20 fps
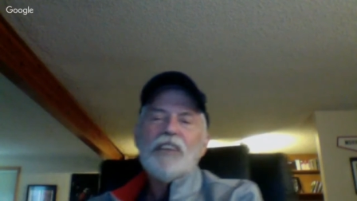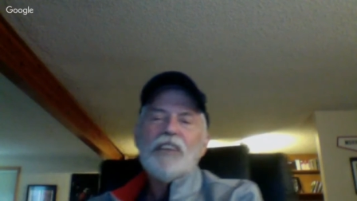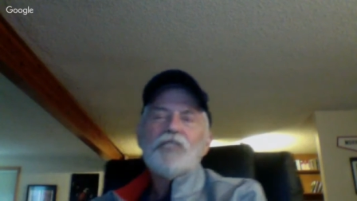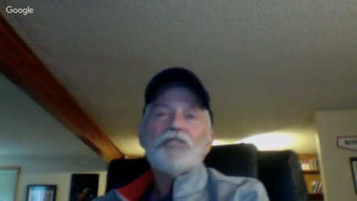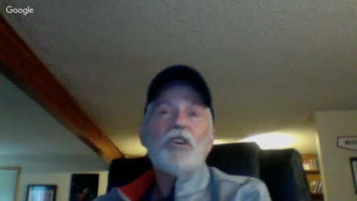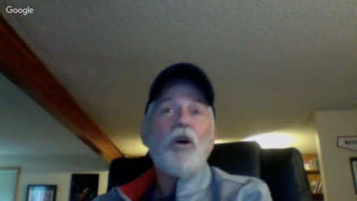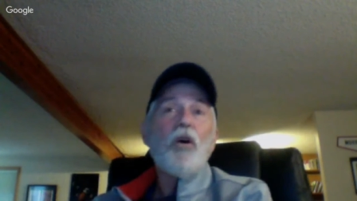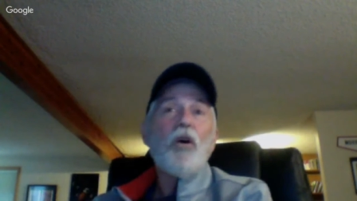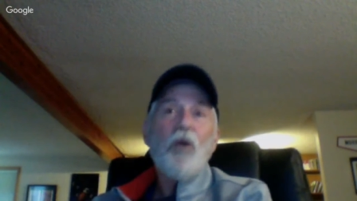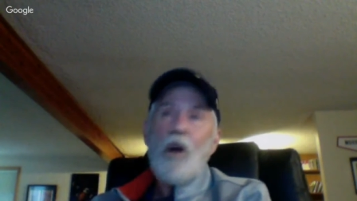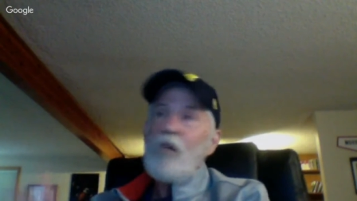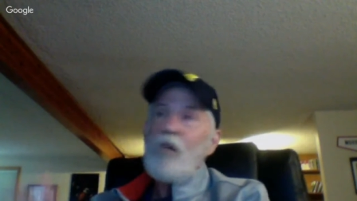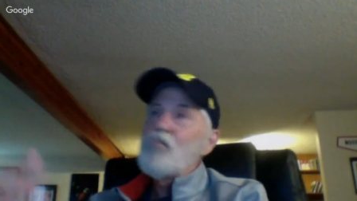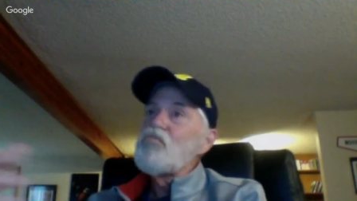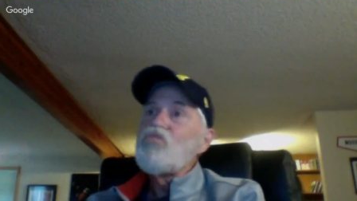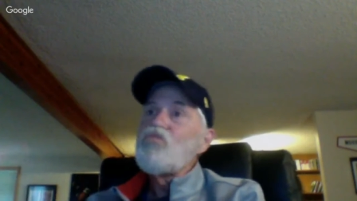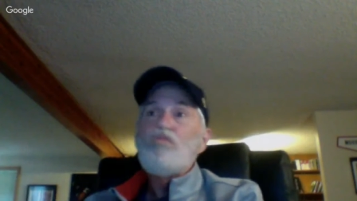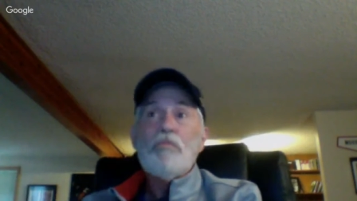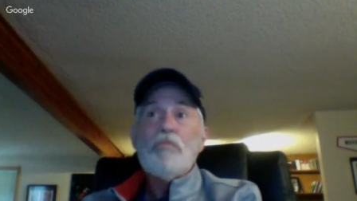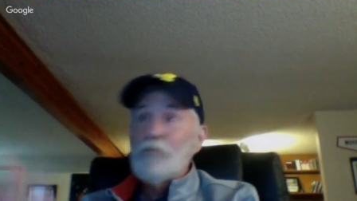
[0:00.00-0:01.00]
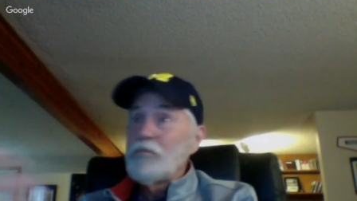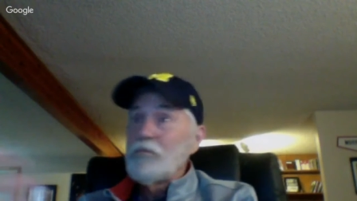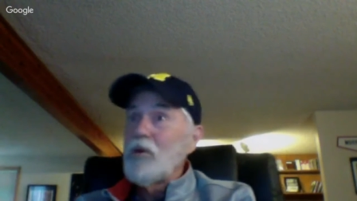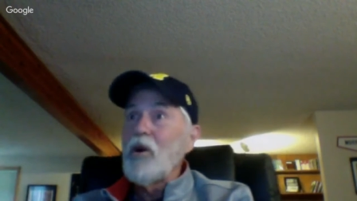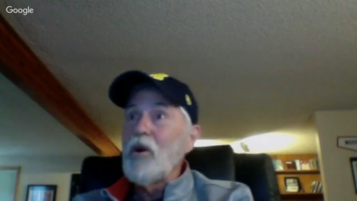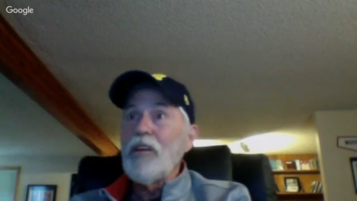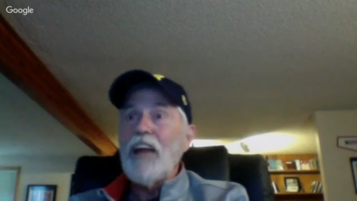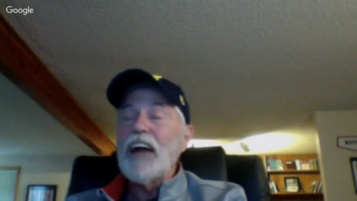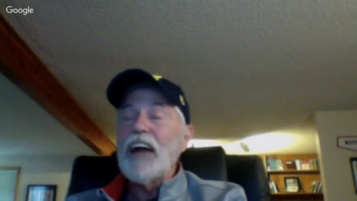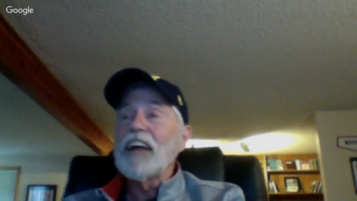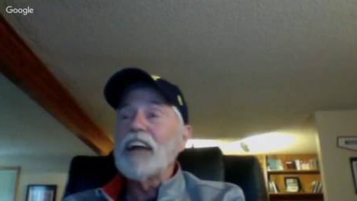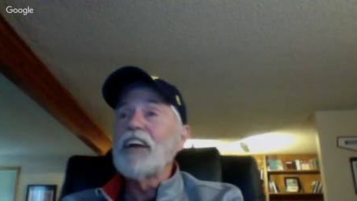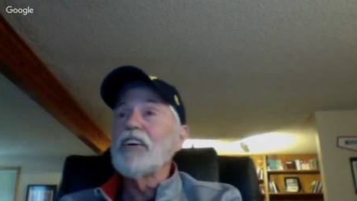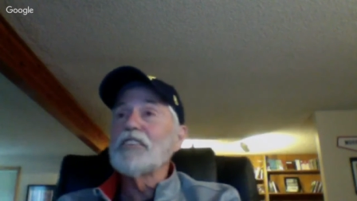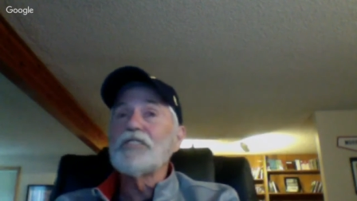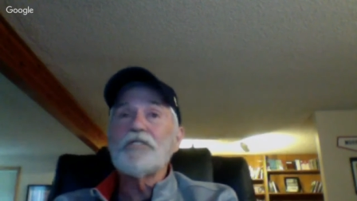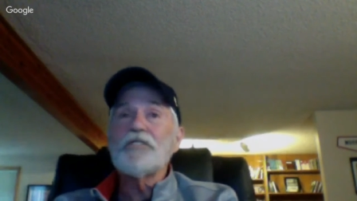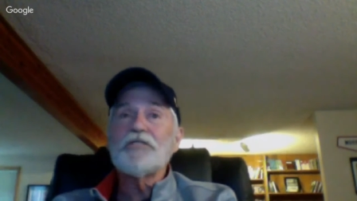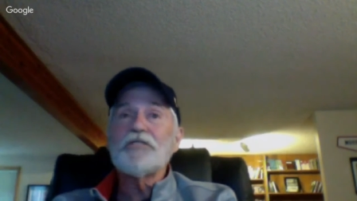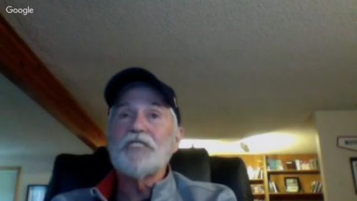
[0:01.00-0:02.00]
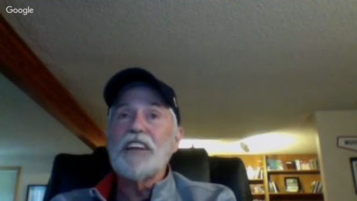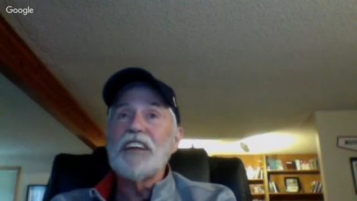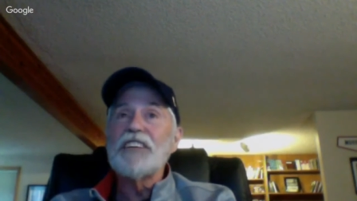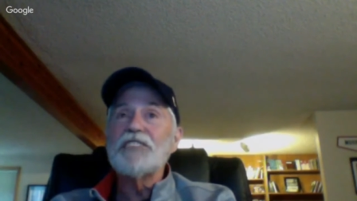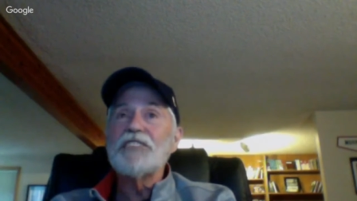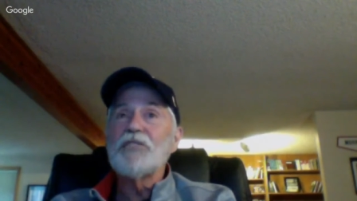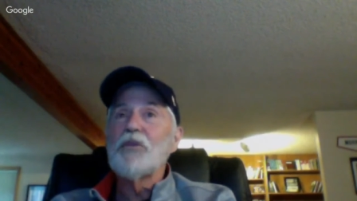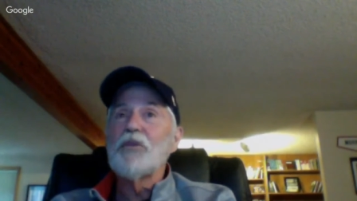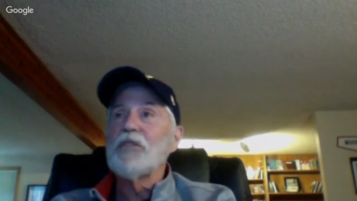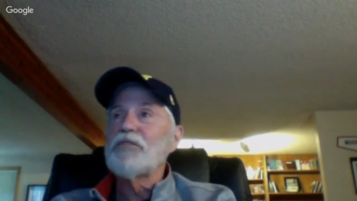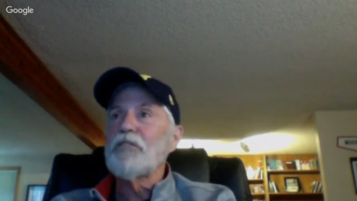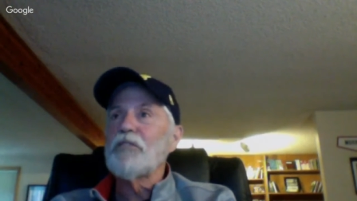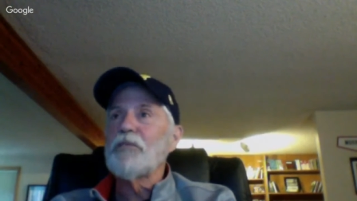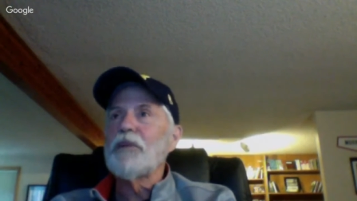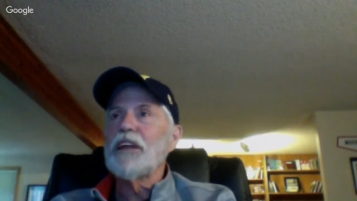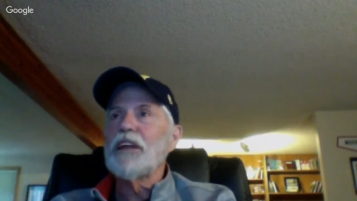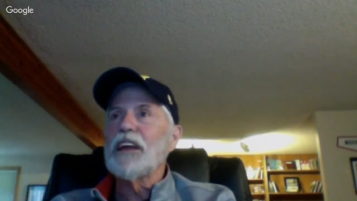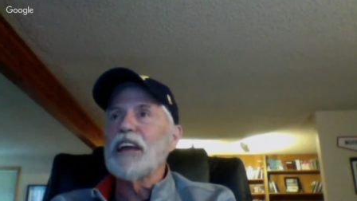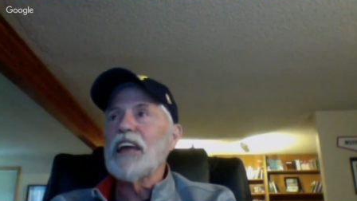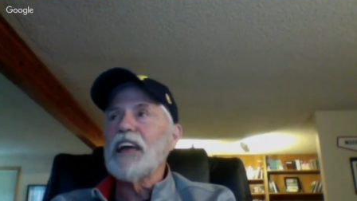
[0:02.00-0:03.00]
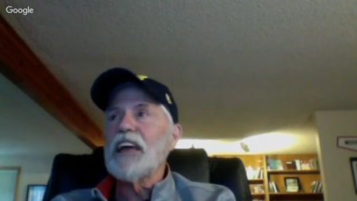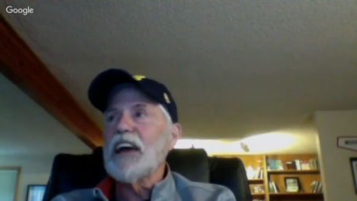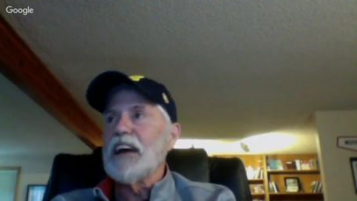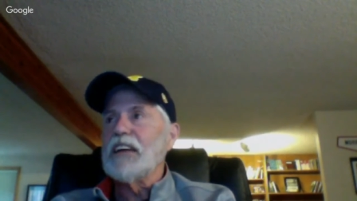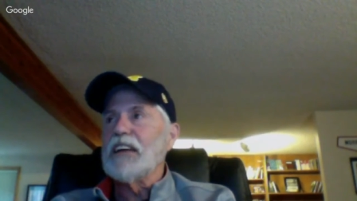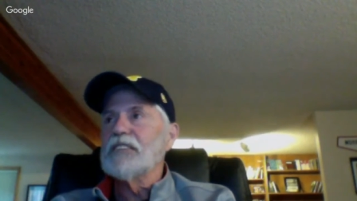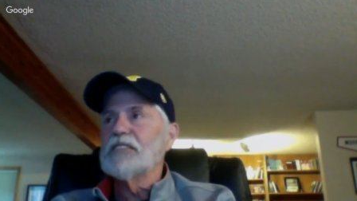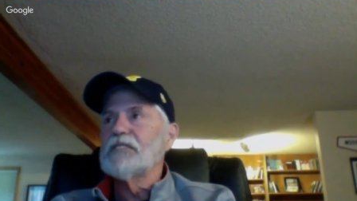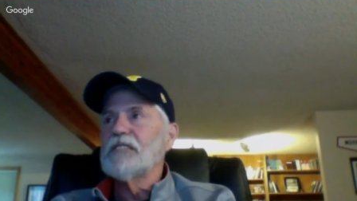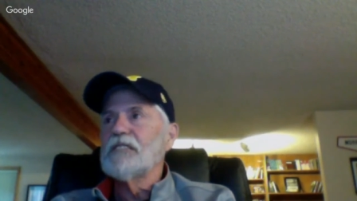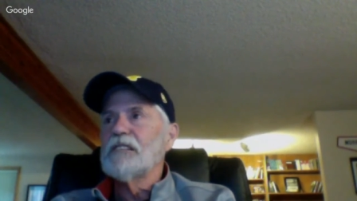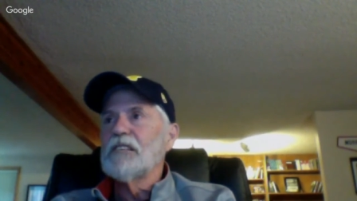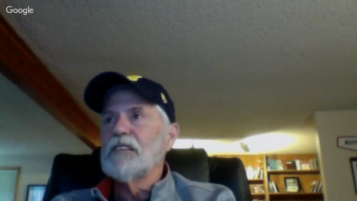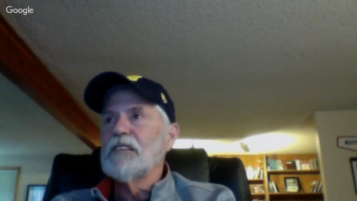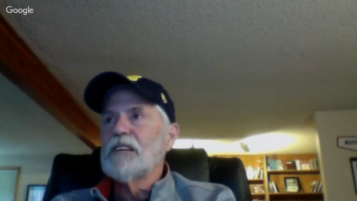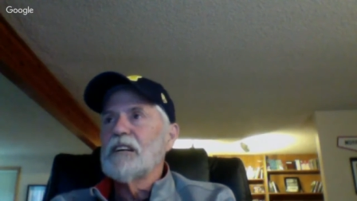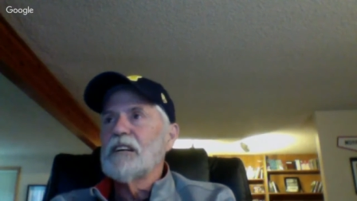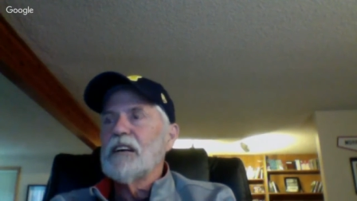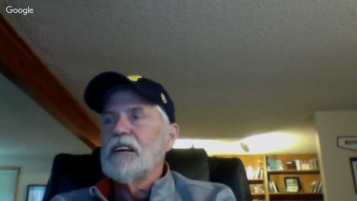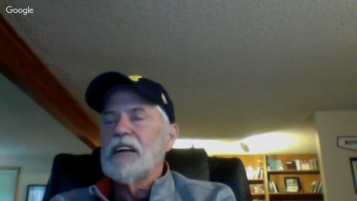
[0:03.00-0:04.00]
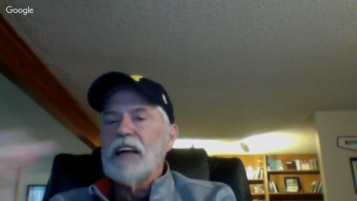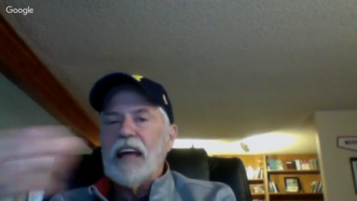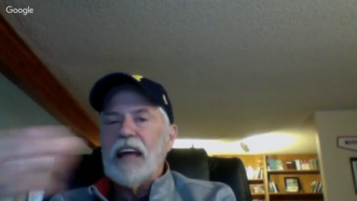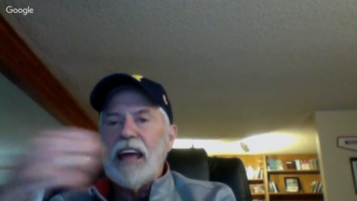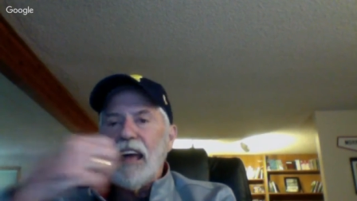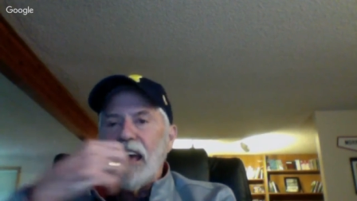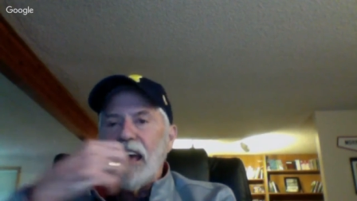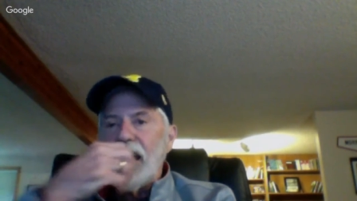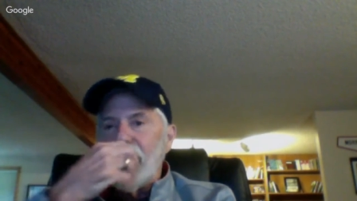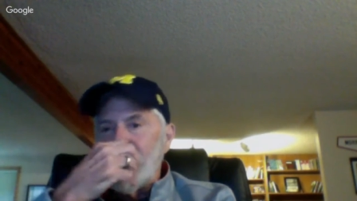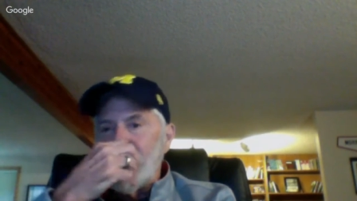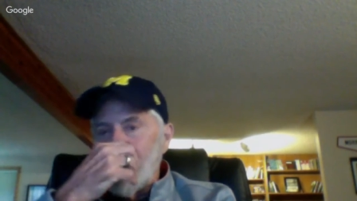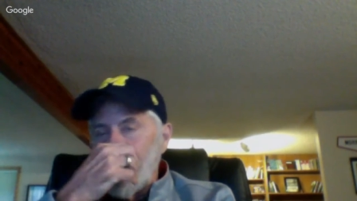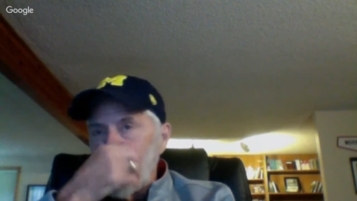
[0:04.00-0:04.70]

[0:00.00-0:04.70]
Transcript: So, boy, that character is an easy one for me to get, and